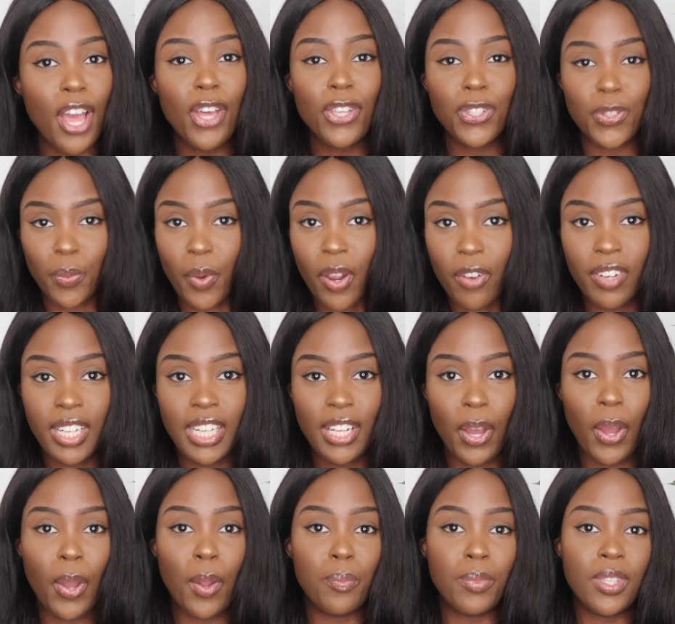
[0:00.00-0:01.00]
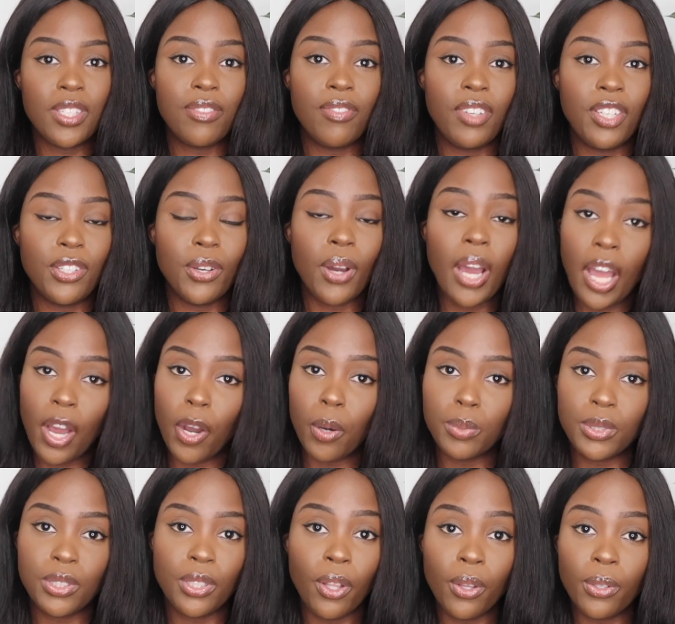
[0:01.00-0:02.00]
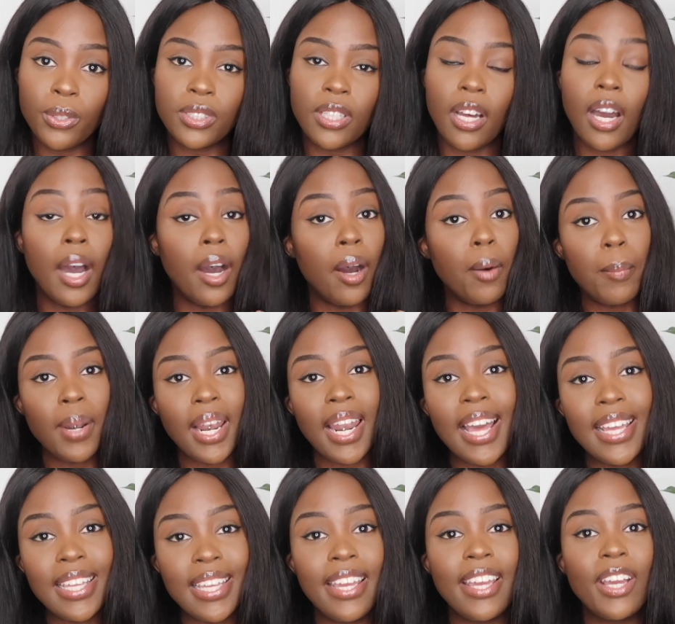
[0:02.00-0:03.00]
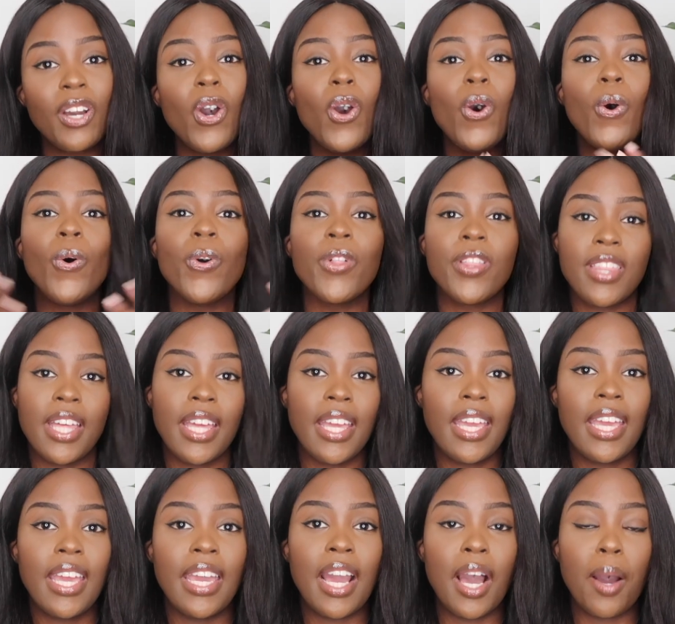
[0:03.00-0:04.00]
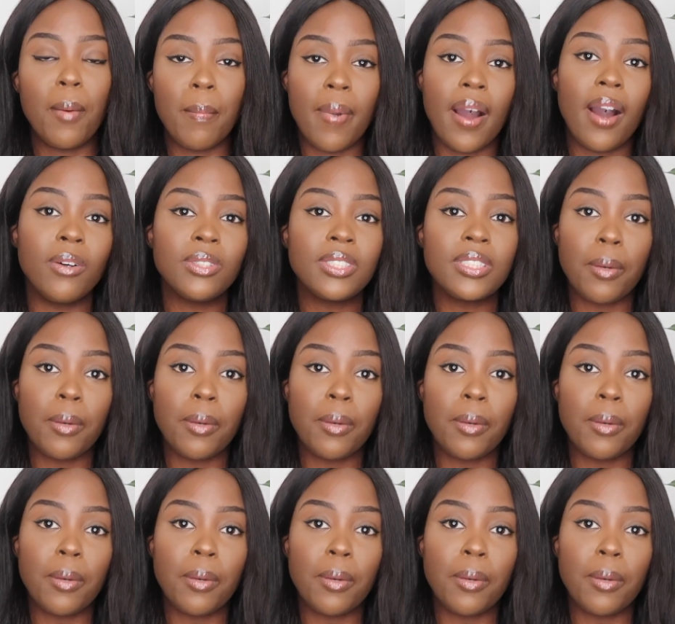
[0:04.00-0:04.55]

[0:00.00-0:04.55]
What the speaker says: So I really hope this video helps those that are applying or thinking about